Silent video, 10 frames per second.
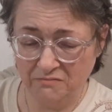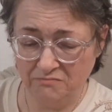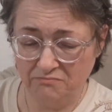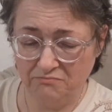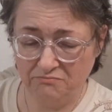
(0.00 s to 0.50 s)

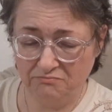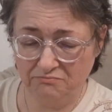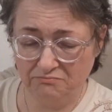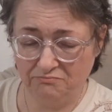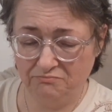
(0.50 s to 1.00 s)

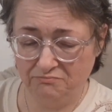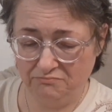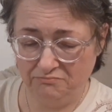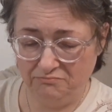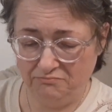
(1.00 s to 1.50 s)

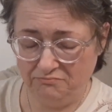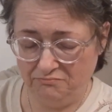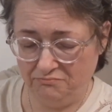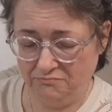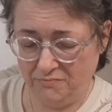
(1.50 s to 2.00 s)

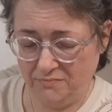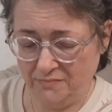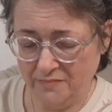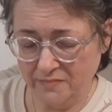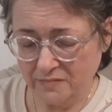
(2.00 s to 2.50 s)

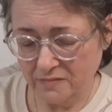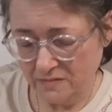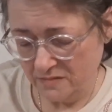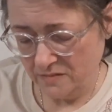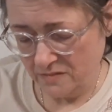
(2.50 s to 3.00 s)

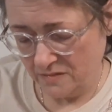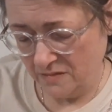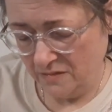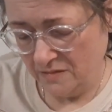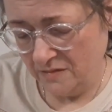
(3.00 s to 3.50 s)
No one is speaking in this clip.